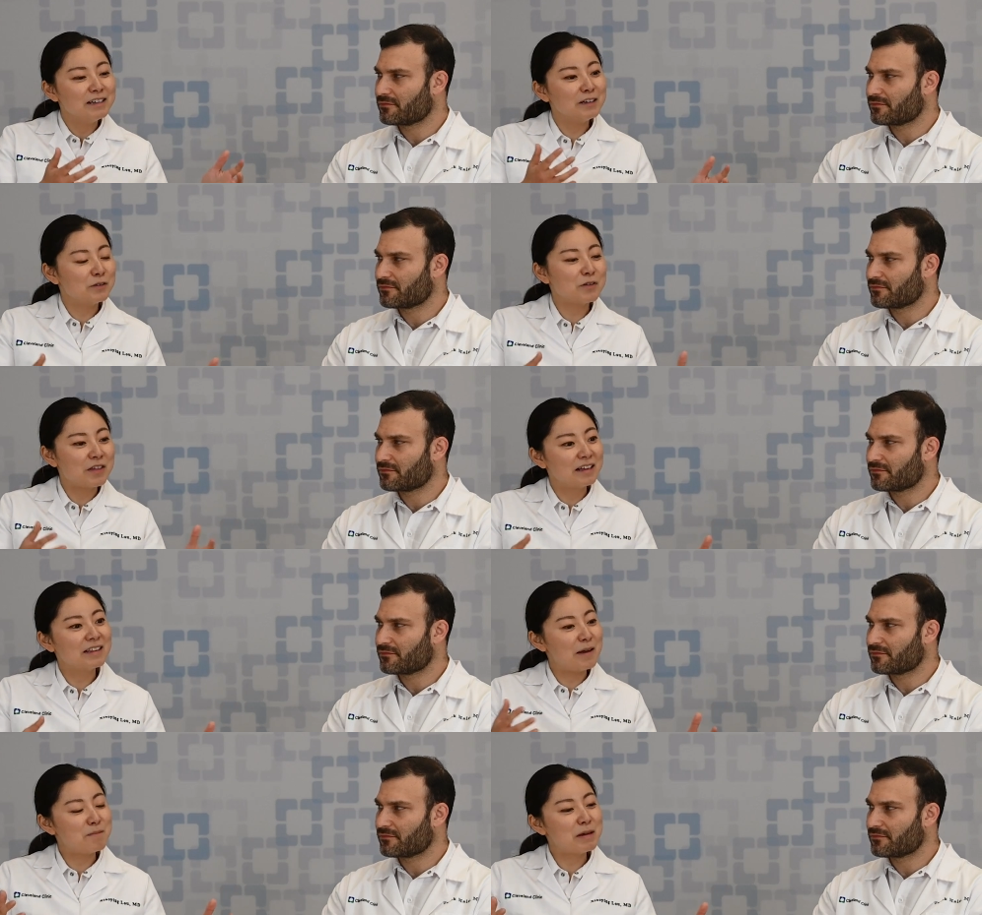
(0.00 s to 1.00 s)
Speaker 1: you know, thing
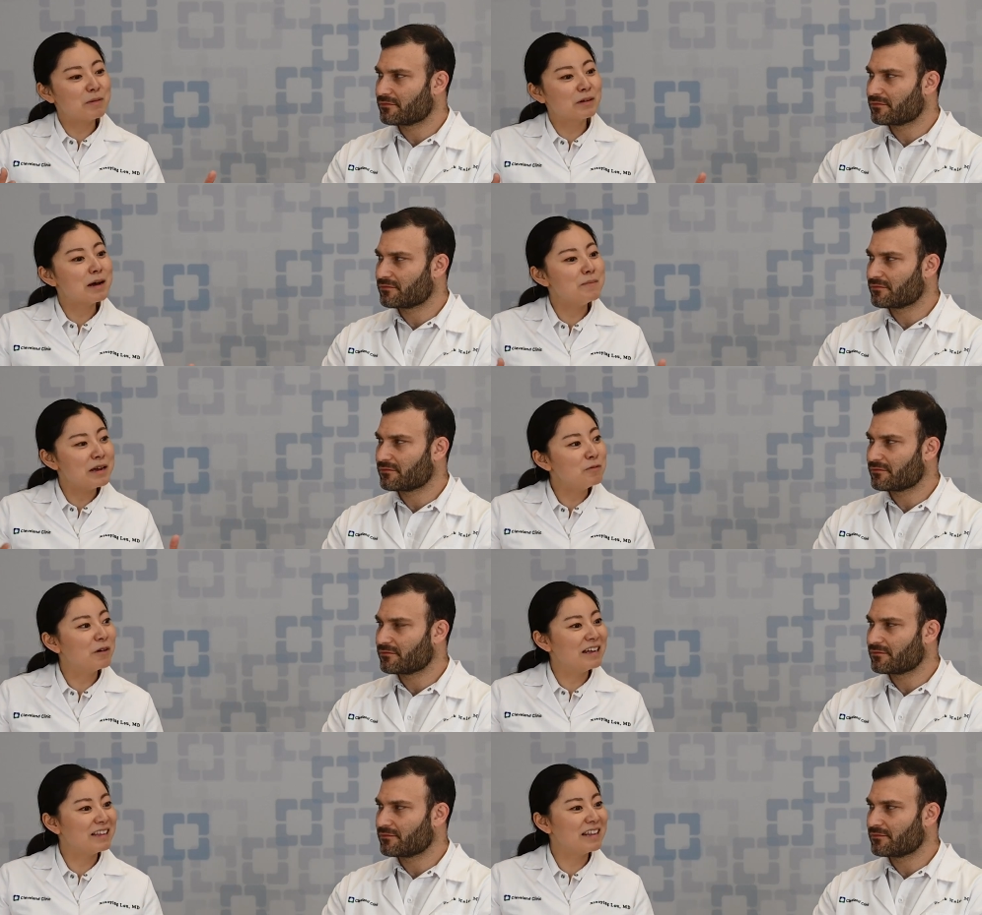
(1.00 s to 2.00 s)
that people come in
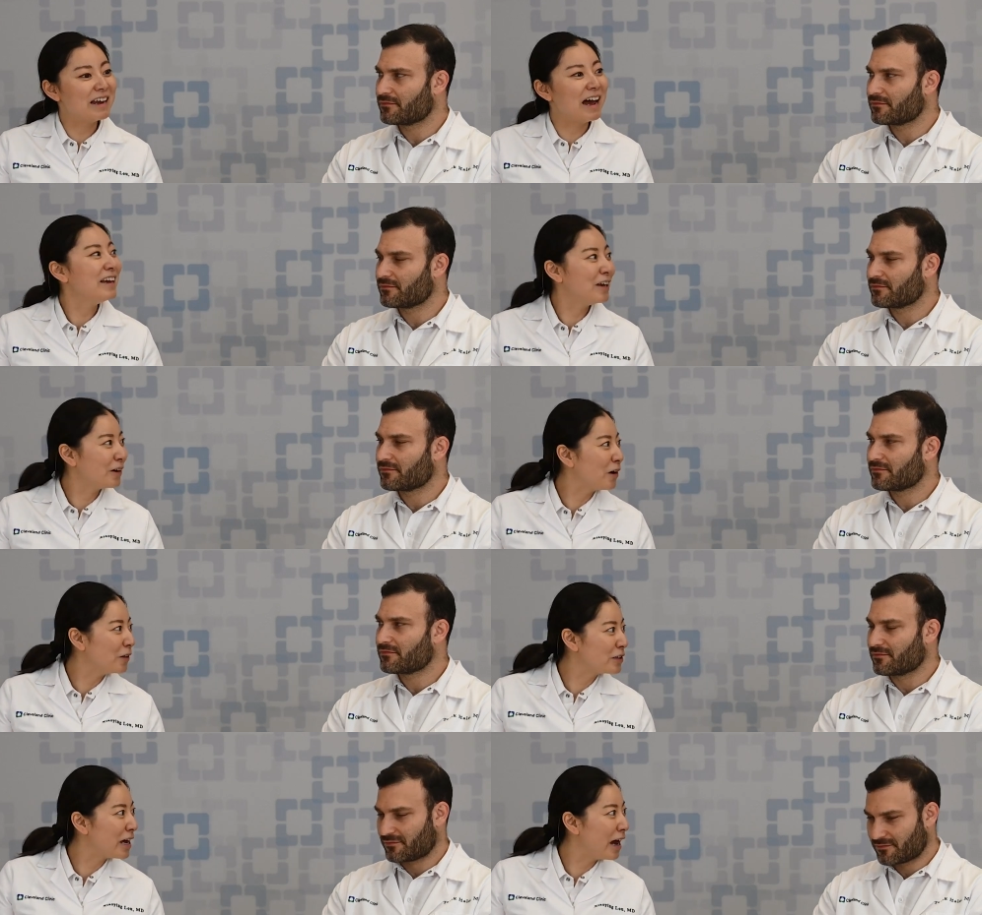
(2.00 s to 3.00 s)
with that I hear
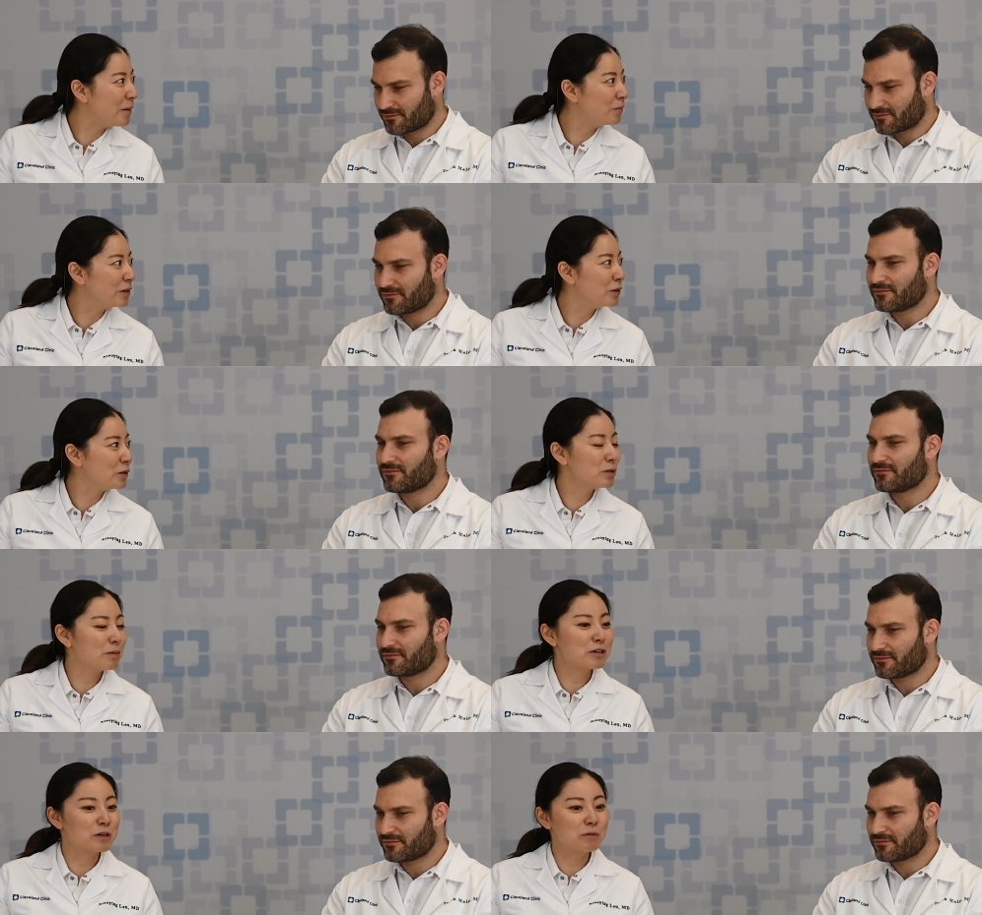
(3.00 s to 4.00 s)
all the time, you know,
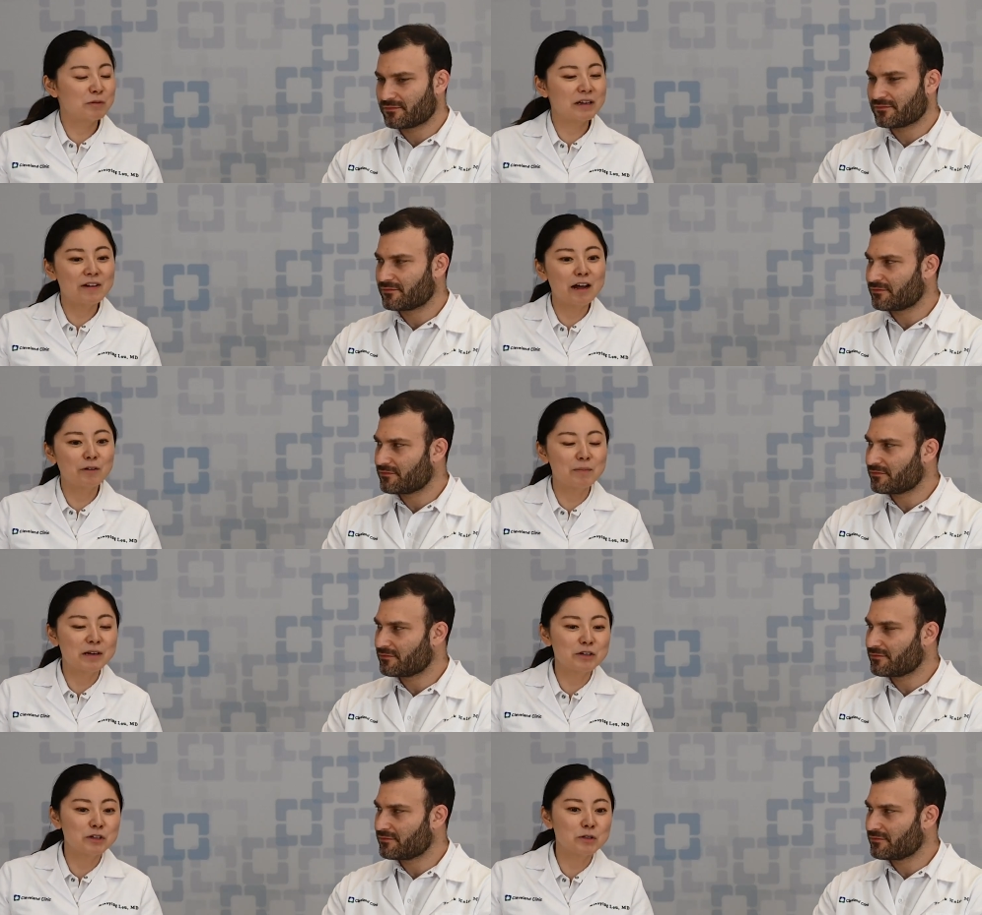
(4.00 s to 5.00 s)
especially when we evaluate
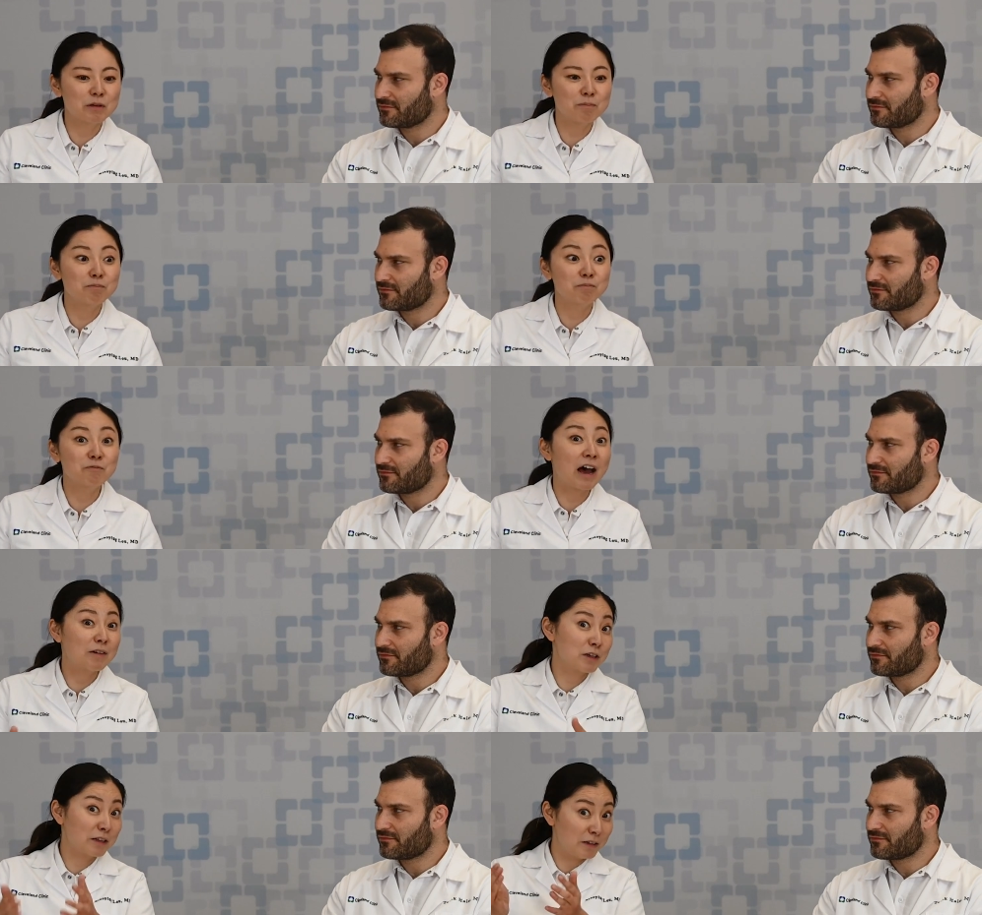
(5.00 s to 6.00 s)
patients with
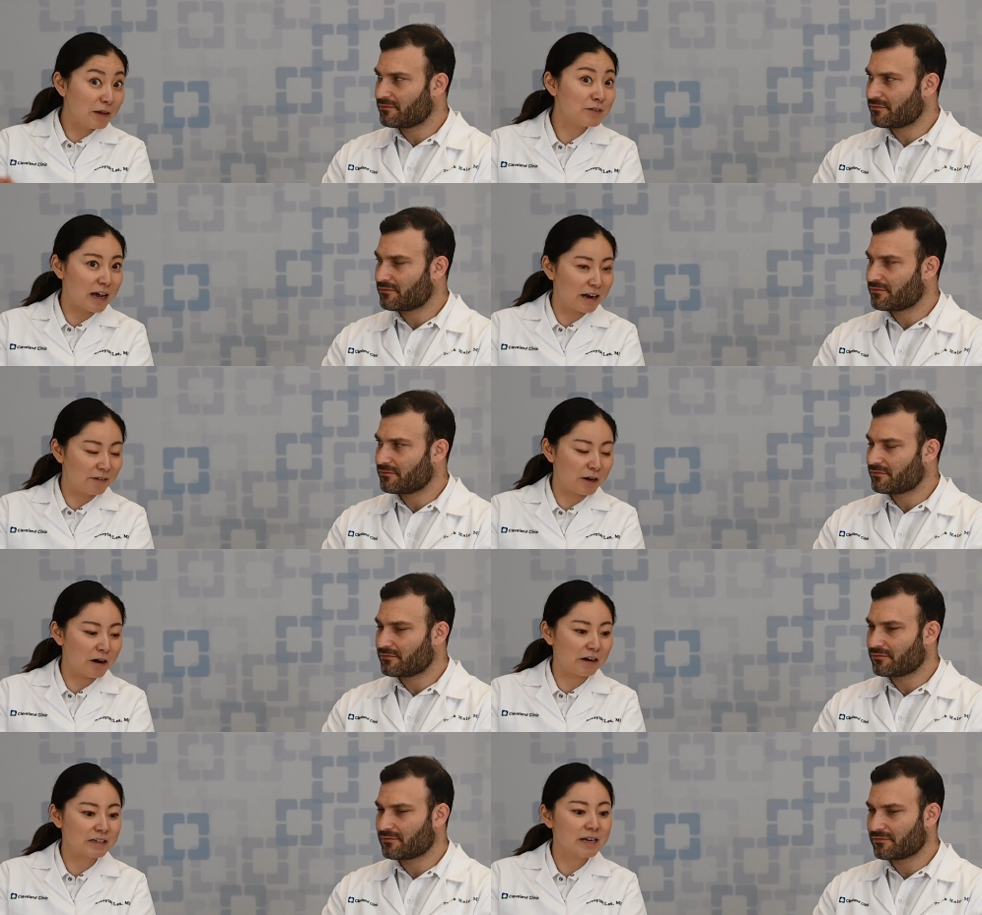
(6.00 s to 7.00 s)
valves on the left side of the
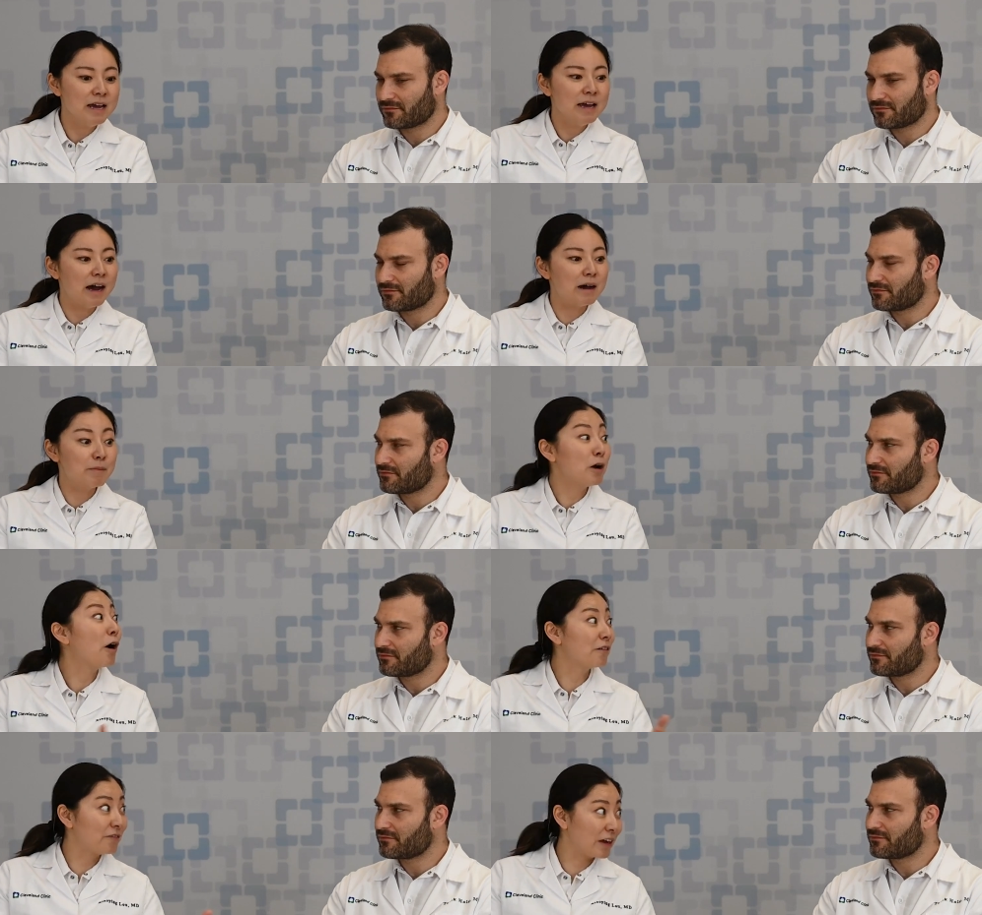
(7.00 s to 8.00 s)
heart um, and
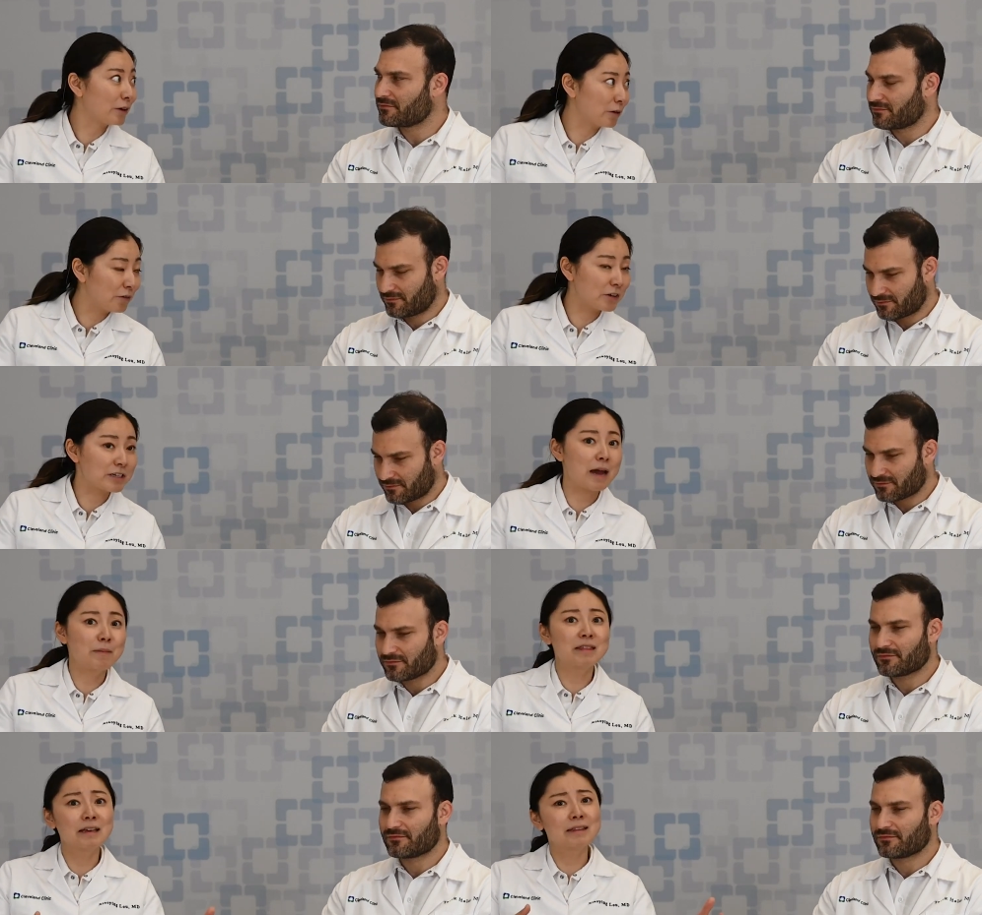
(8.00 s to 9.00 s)
heart failure over
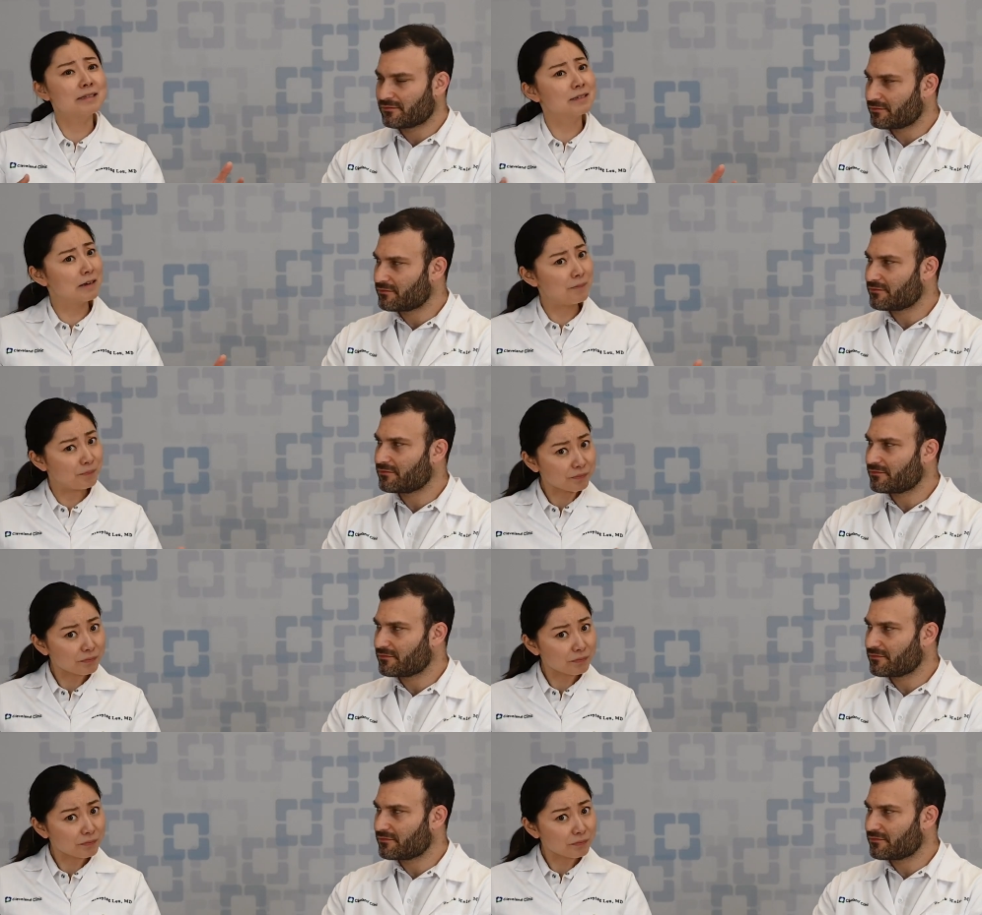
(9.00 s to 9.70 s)
time. I think that's the